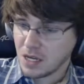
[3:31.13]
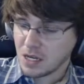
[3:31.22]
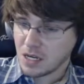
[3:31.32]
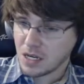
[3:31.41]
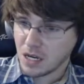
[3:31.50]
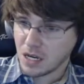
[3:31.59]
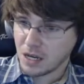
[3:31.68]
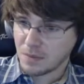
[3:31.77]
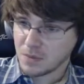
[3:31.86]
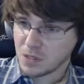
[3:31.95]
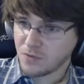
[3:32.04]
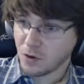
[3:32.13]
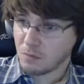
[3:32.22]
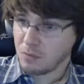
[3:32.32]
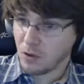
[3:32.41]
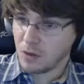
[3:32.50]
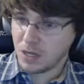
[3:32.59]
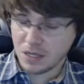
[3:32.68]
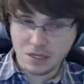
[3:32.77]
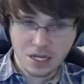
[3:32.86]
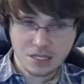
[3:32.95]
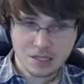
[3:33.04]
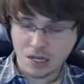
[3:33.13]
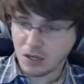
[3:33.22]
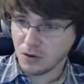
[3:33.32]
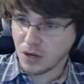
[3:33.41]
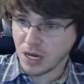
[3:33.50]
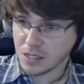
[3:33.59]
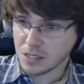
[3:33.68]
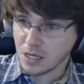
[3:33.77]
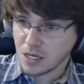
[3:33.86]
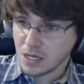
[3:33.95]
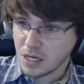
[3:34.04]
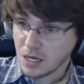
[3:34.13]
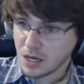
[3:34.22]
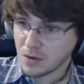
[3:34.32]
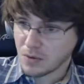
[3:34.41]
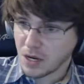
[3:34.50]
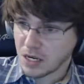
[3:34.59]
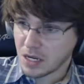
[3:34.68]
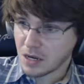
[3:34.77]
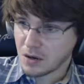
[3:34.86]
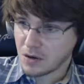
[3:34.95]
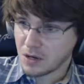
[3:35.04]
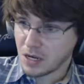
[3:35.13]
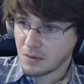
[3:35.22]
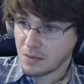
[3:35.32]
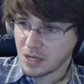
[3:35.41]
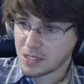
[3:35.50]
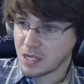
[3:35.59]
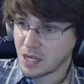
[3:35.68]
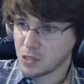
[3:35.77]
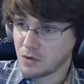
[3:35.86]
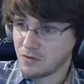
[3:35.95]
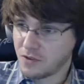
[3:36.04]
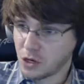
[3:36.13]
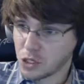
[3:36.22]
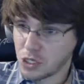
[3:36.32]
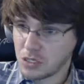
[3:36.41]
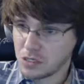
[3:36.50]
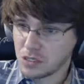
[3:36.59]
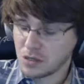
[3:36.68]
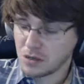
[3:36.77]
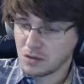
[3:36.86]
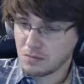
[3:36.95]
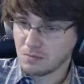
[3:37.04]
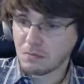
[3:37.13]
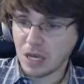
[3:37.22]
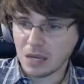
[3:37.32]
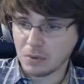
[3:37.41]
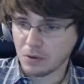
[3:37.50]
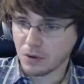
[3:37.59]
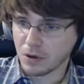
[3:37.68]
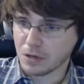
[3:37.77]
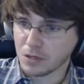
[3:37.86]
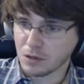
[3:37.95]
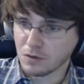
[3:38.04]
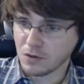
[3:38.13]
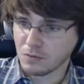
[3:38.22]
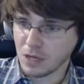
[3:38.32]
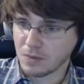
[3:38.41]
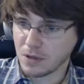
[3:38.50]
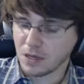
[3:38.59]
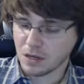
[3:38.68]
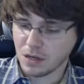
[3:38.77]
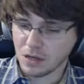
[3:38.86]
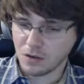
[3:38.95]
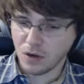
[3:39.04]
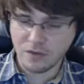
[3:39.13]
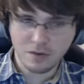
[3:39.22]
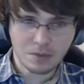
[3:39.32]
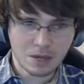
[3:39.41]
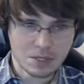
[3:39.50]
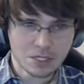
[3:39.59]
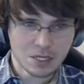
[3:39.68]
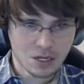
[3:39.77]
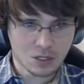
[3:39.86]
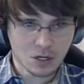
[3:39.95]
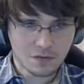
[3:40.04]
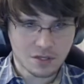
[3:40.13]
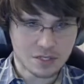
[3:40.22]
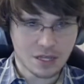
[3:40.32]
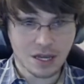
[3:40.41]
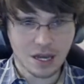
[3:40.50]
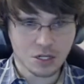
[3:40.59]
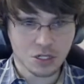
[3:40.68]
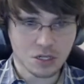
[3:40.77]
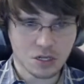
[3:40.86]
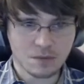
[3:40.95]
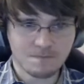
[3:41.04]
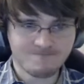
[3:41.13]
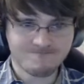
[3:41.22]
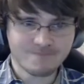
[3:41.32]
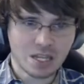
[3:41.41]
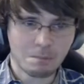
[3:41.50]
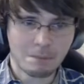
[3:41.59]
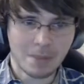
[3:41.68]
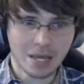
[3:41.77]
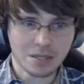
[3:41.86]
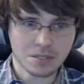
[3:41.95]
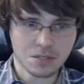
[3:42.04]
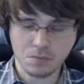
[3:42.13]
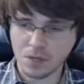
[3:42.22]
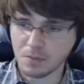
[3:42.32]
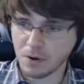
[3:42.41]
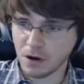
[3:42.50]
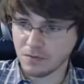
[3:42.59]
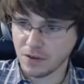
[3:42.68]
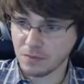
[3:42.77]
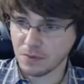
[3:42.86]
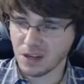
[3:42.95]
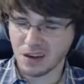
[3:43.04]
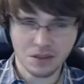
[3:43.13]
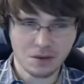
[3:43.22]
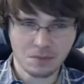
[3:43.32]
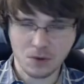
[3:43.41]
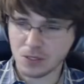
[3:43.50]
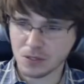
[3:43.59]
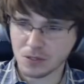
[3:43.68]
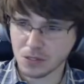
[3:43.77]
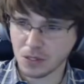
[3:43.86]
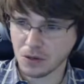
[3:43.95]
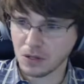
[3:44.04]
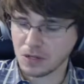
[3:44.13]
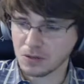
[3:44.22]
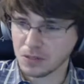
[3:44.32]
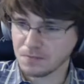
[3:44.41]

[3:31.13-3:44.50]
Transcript: Um, for employment, that's none of you guys uh, right now. Um, in essential functions, maybe one or two of you. Maybe uh, you have a babysitting service that actually might still be part of it, but I think most of those are still closed